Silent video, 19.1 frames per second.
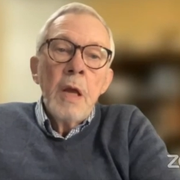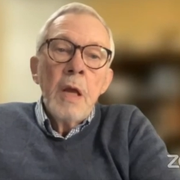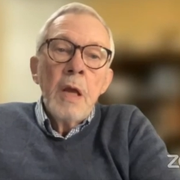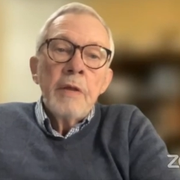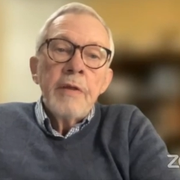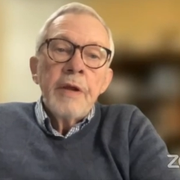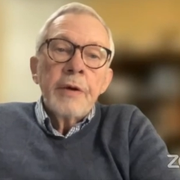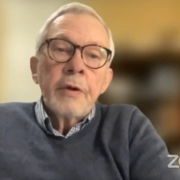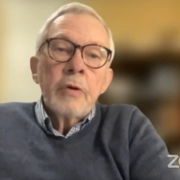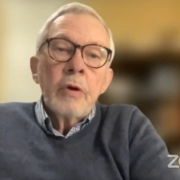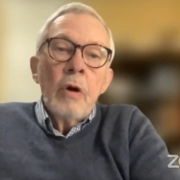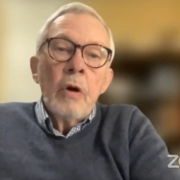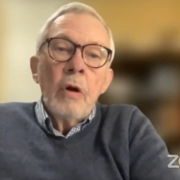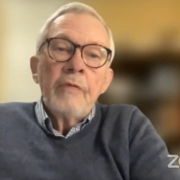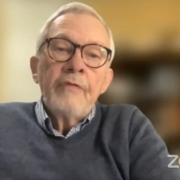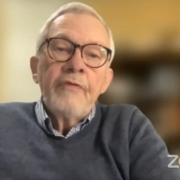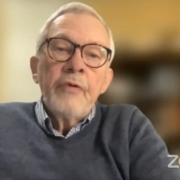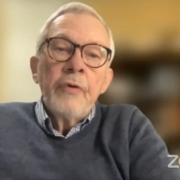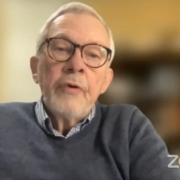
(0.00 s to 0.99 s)
that
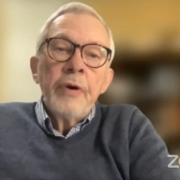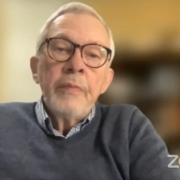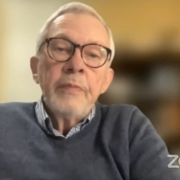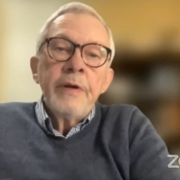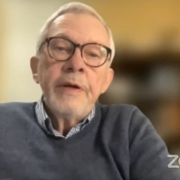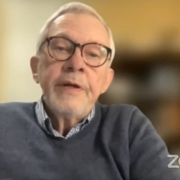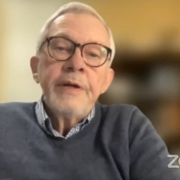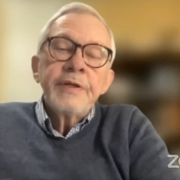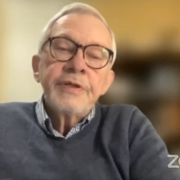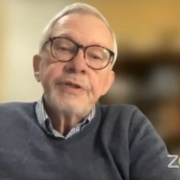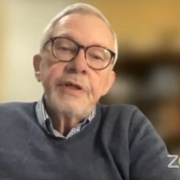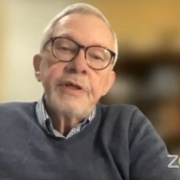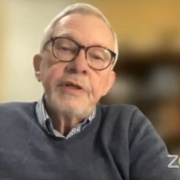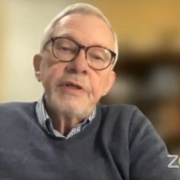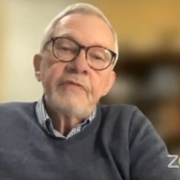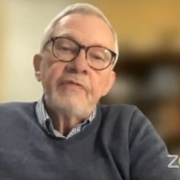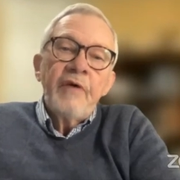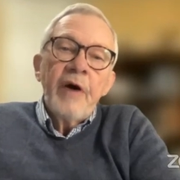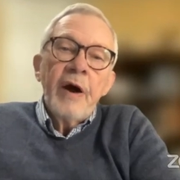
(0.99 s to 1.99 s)
called for an immediate
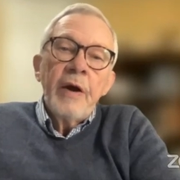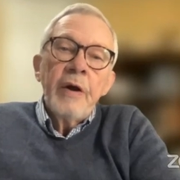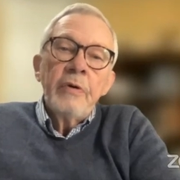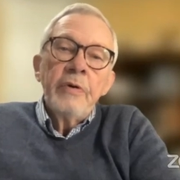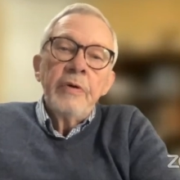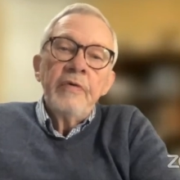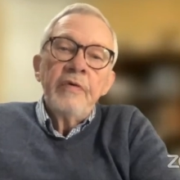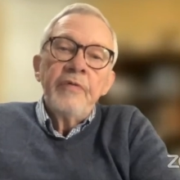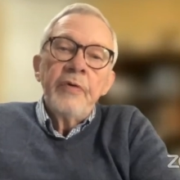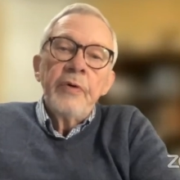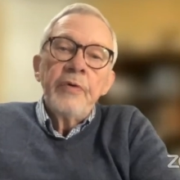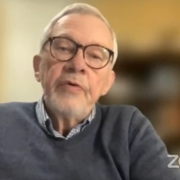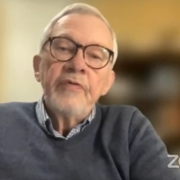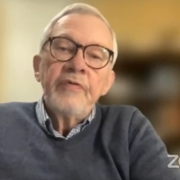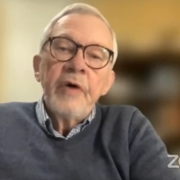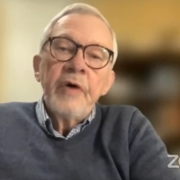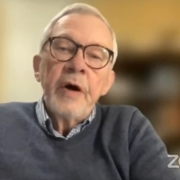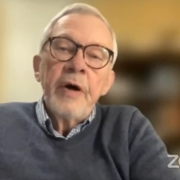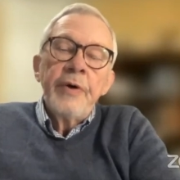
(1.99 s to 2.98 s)
ceasefire in a vote
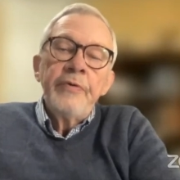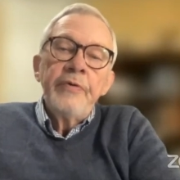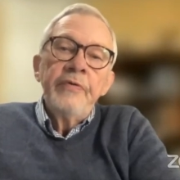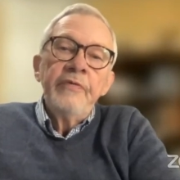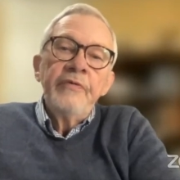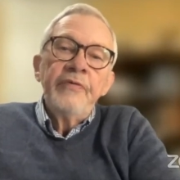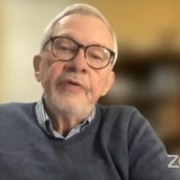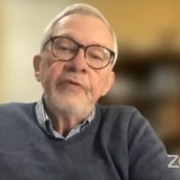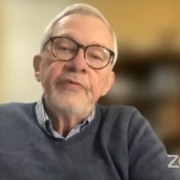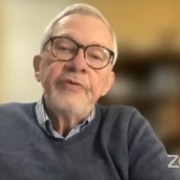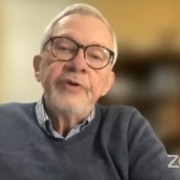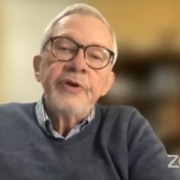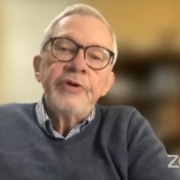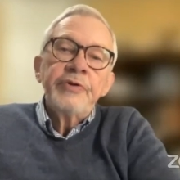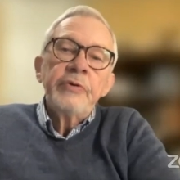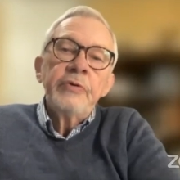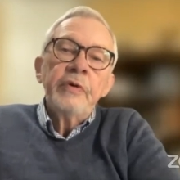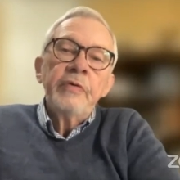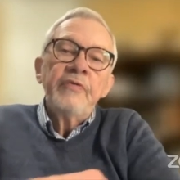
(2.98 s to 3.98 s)
of
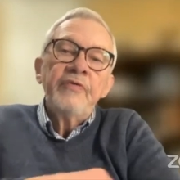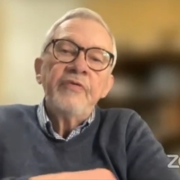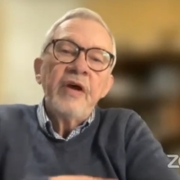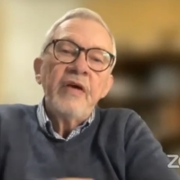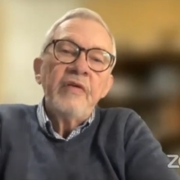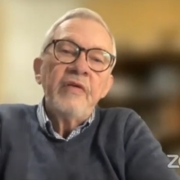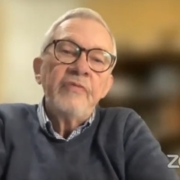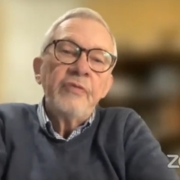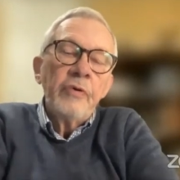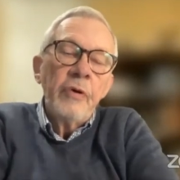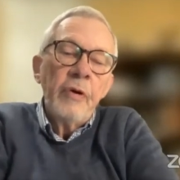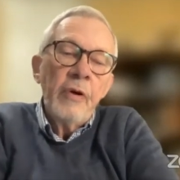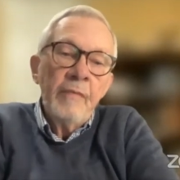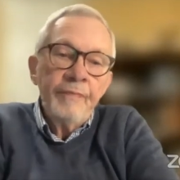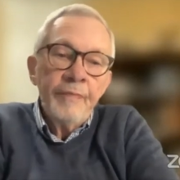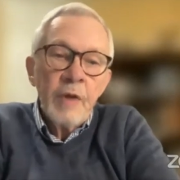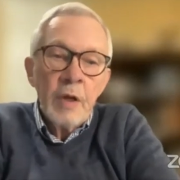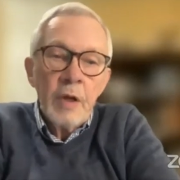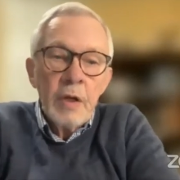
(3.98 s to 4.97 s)
152 in favor
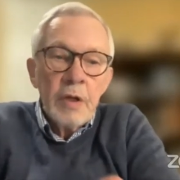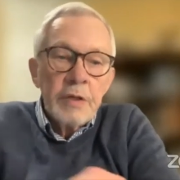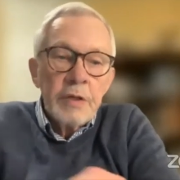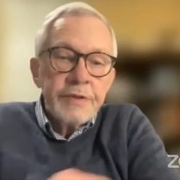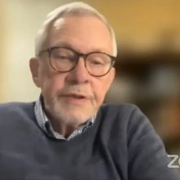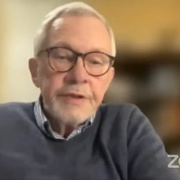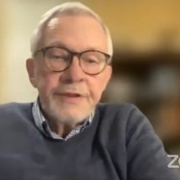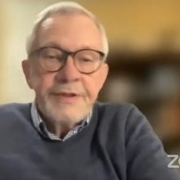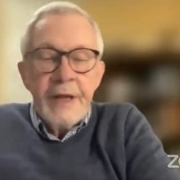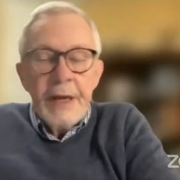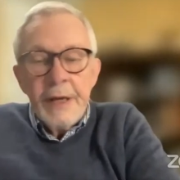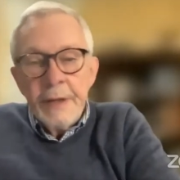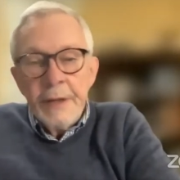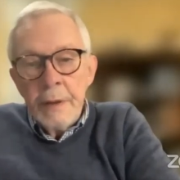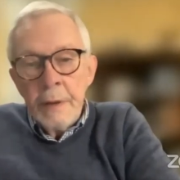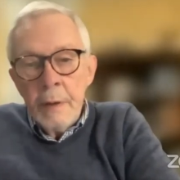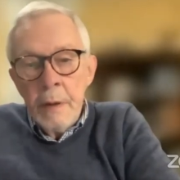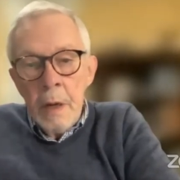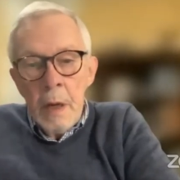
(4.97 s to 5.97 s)
to
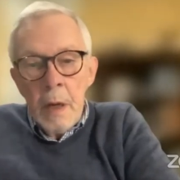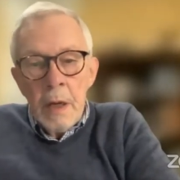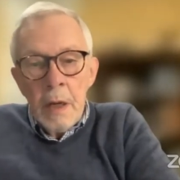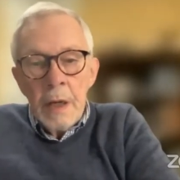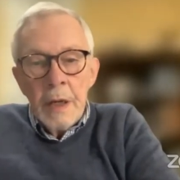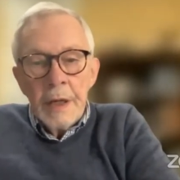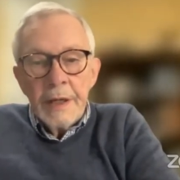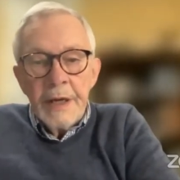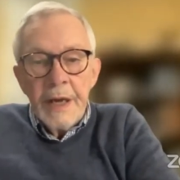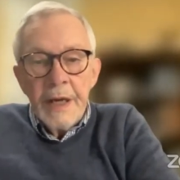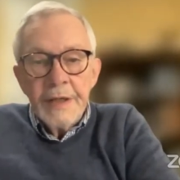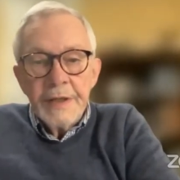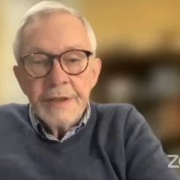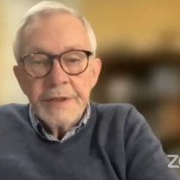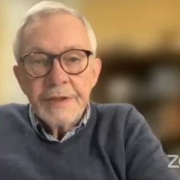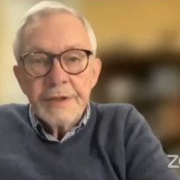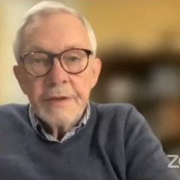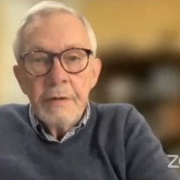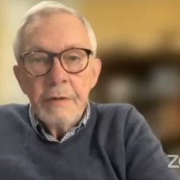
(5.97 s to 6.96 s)
10
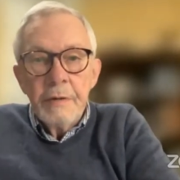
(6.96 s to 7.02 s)
against.